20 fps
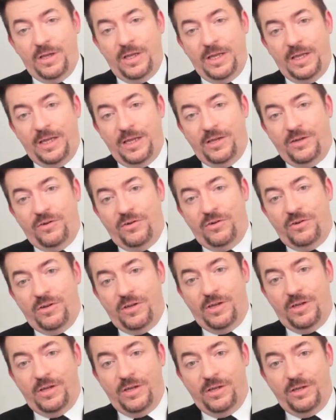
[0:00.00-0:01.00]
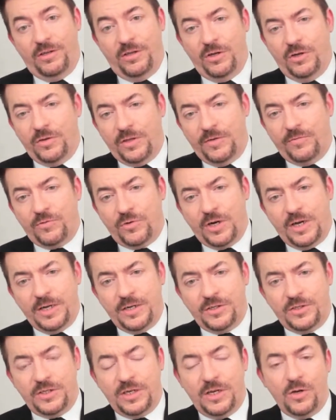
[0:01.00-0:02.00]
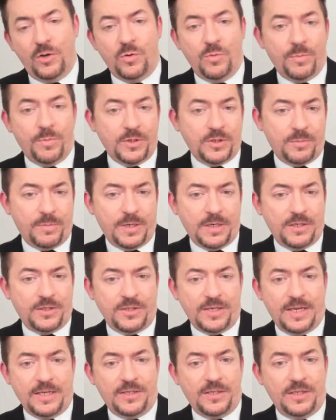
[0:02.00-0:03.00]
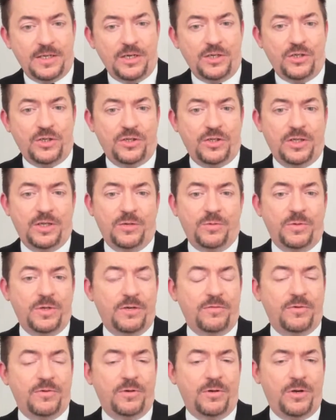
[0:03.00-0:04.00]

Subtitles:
And, they've tried to say, oh, it must have been an assassination thing or whatever.